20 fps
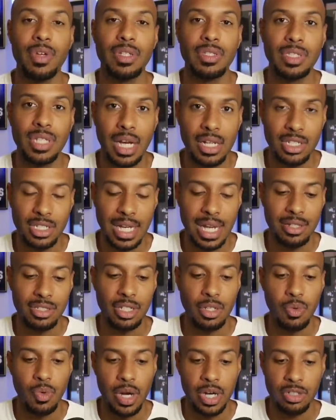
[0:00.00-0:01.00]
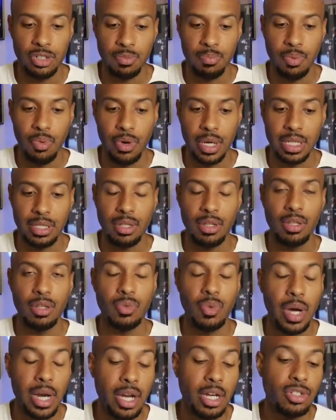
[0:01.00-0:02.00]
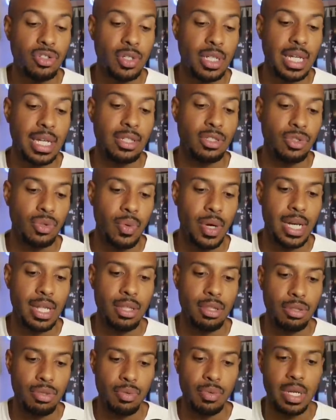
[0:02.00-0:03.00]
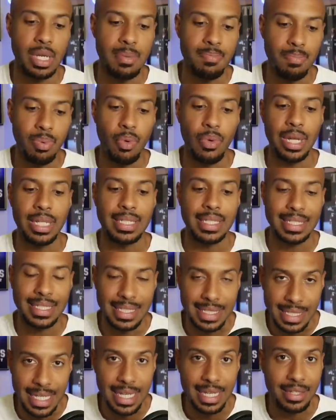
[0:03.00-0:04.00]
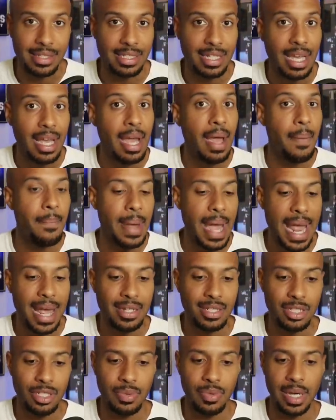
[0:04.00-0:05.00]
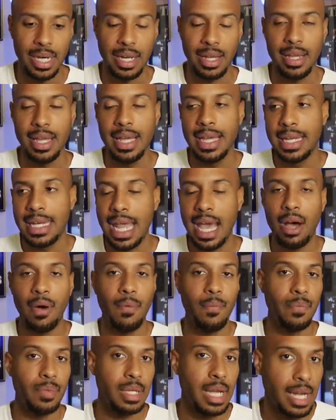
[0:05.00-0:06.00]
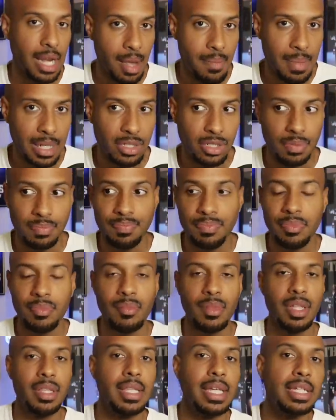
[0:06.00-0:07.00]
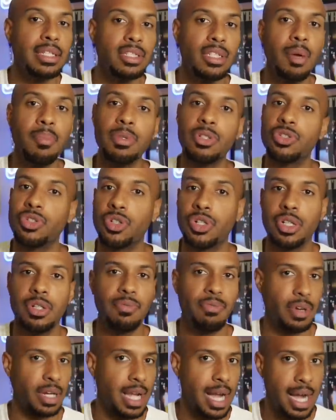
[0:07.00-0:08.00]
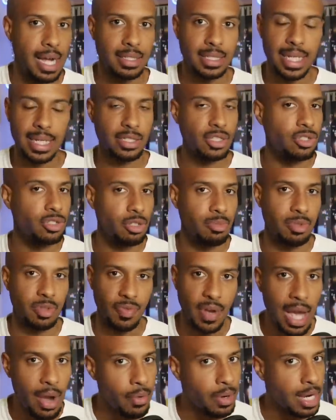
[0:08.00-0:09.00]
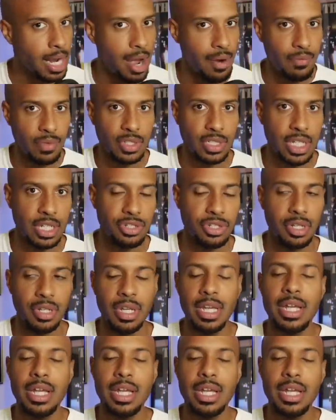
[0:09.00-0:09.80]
touchdowns and a 123.6 passer rating. Now, like I mentioned, these numbers are good for context in terms of our conversation.